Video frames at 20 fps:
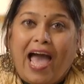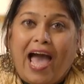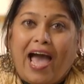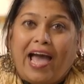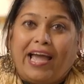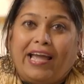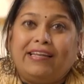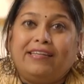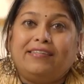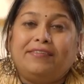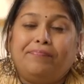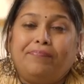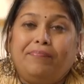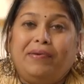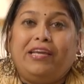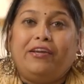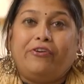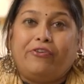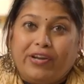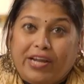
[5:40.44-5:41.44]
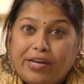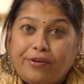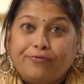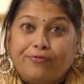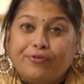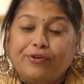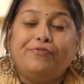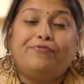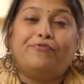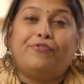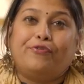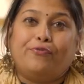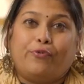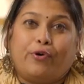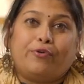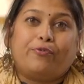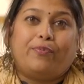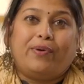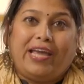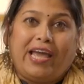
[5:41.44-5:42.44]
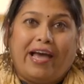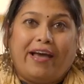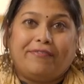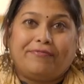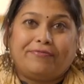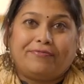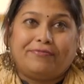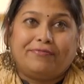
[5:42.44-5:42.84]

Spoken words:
and being grateful for what we have.